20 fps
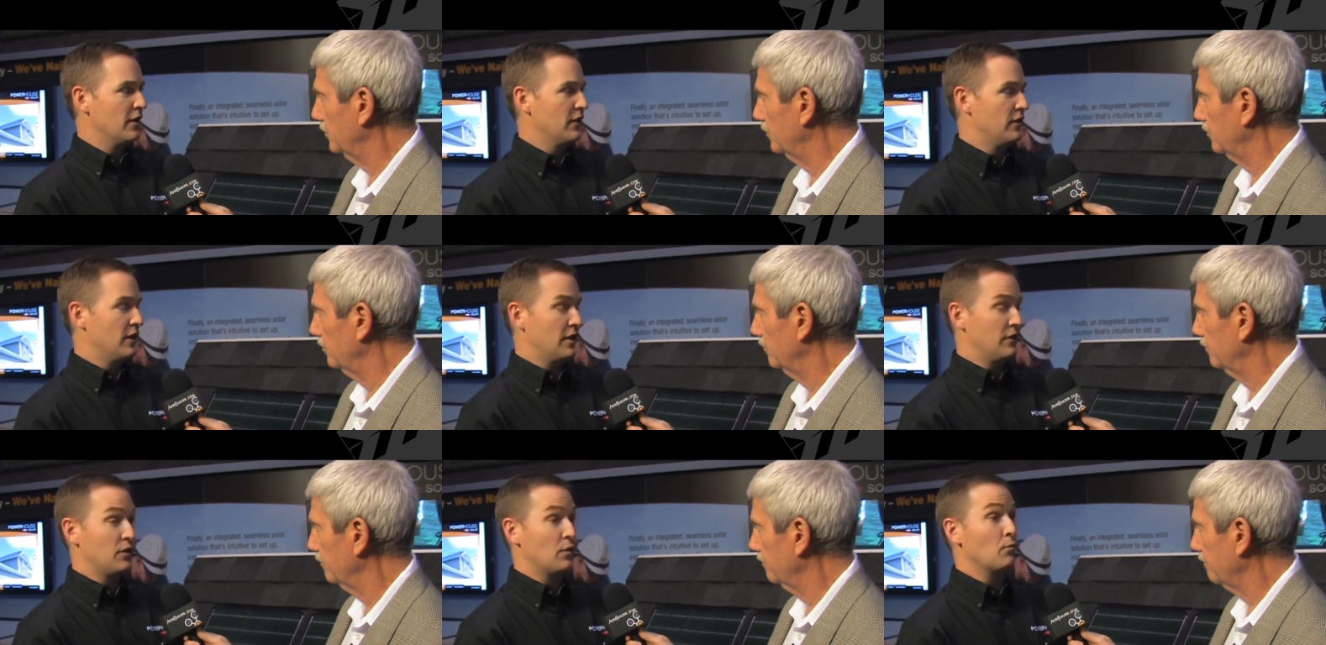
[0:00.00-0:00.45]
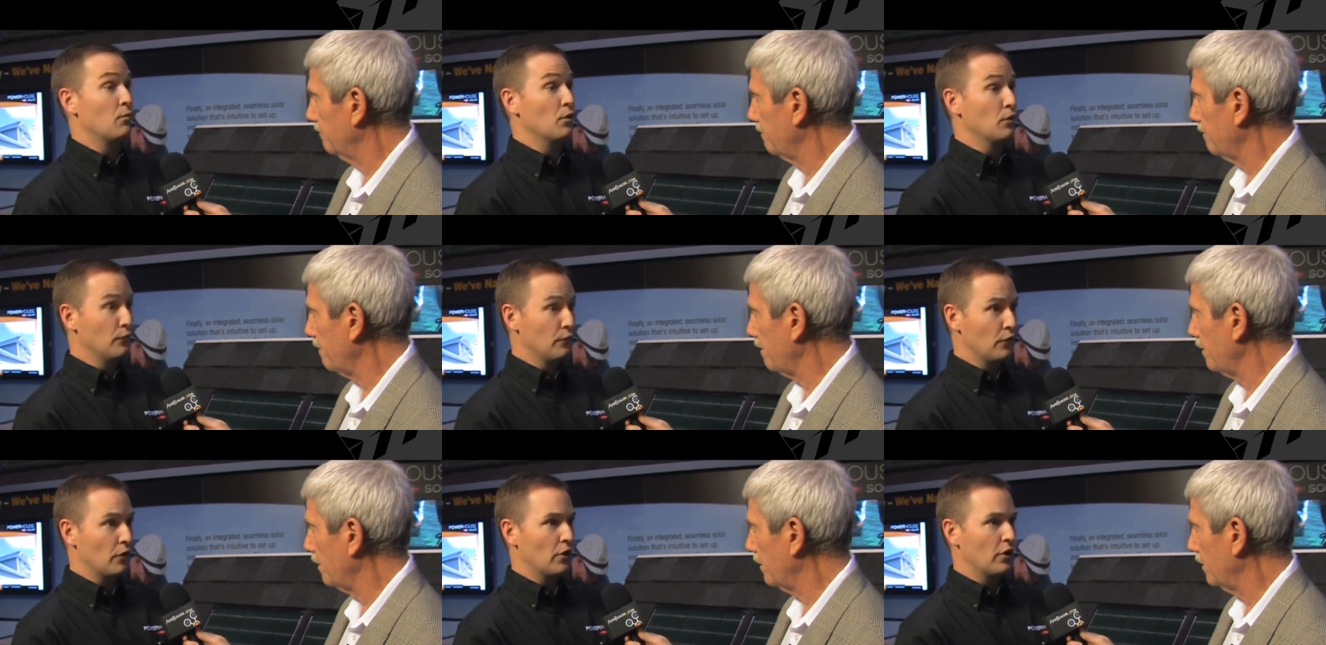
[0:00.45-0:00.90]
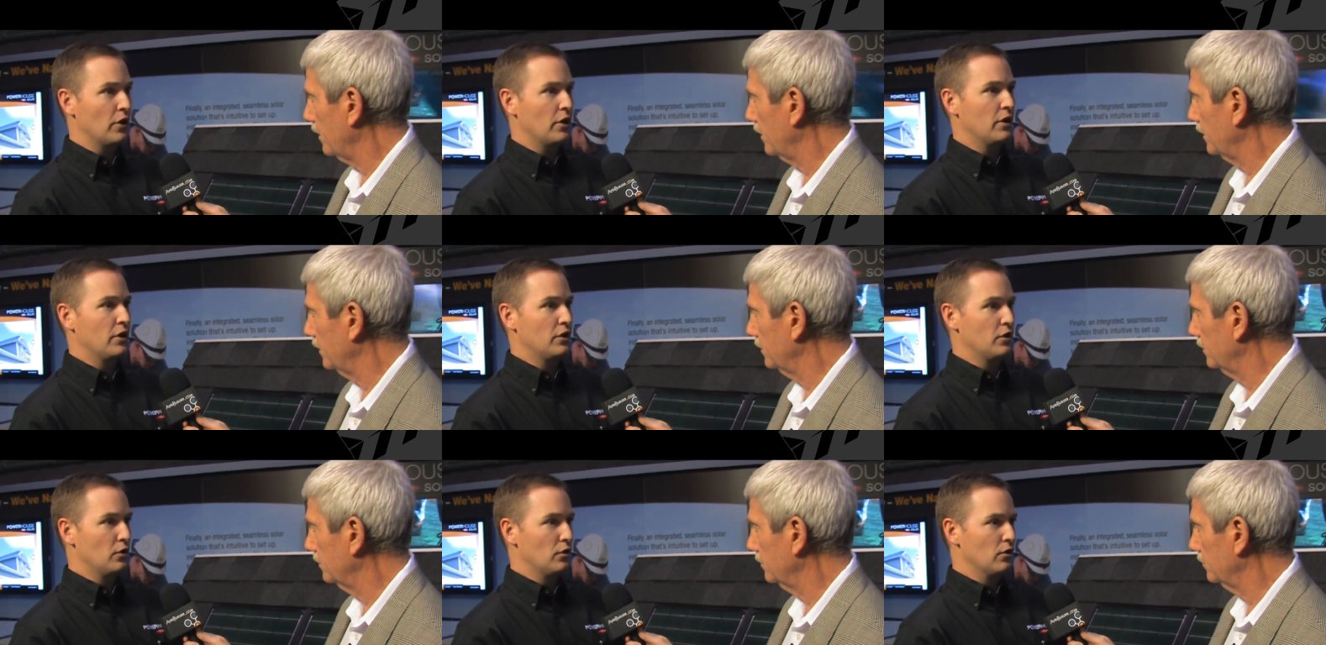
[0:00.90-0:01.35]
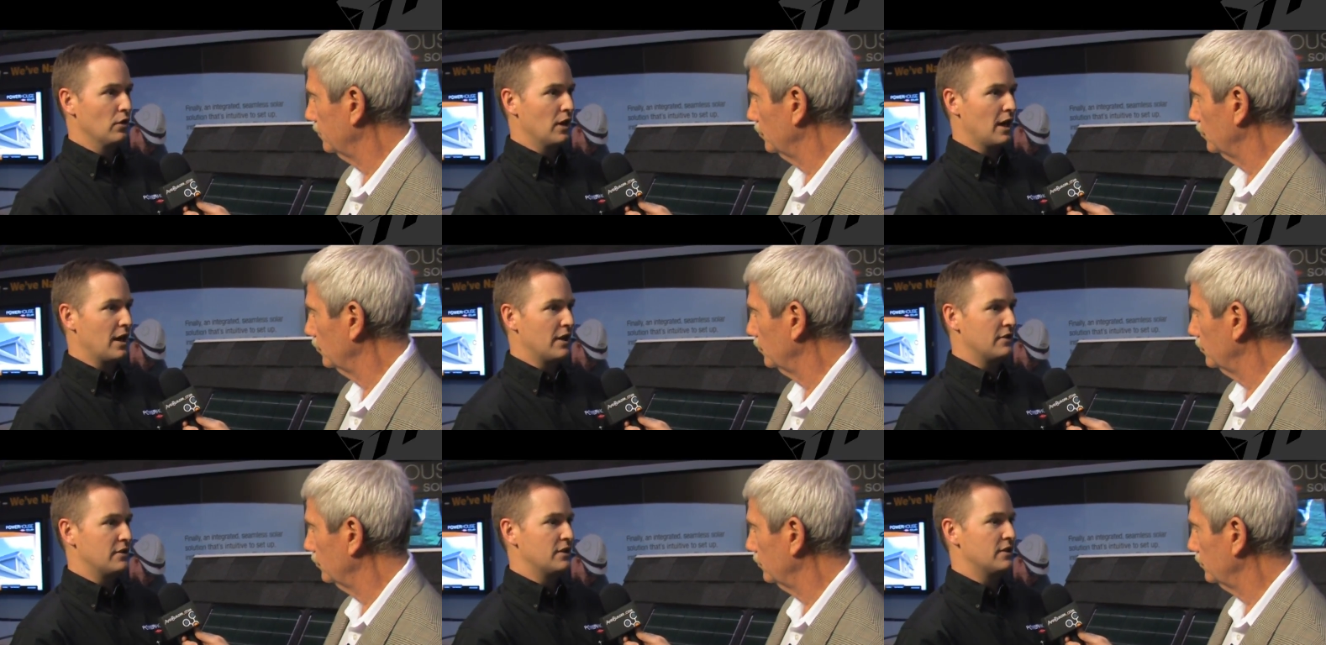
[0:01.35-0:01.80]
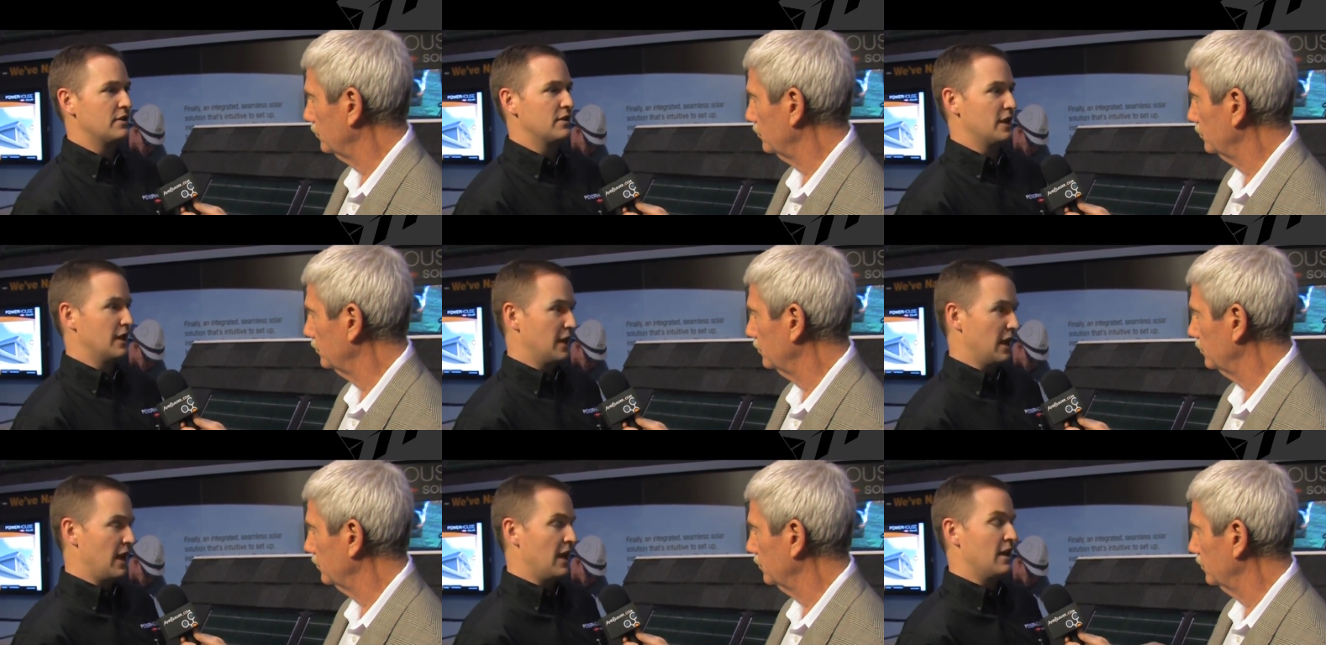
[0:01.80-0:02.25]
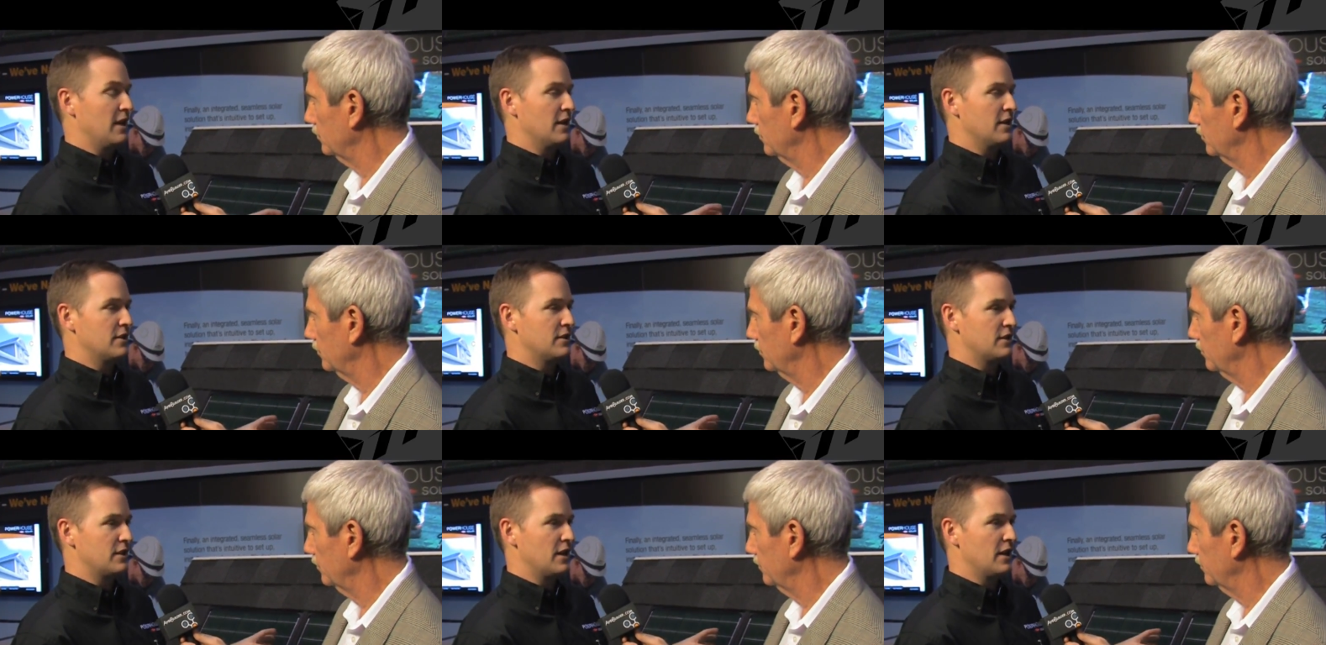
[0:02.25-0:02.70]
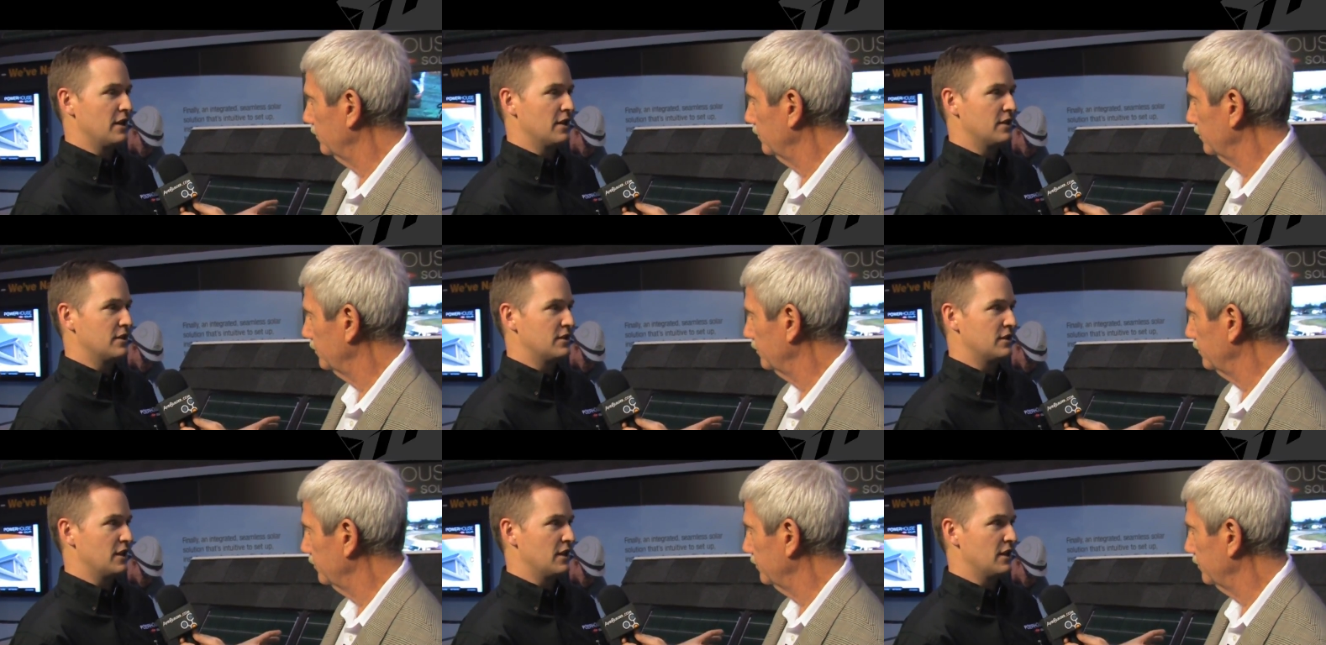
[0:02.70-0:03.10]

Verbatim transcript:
Speaker 1: that the roofer utilizes and, and is, is,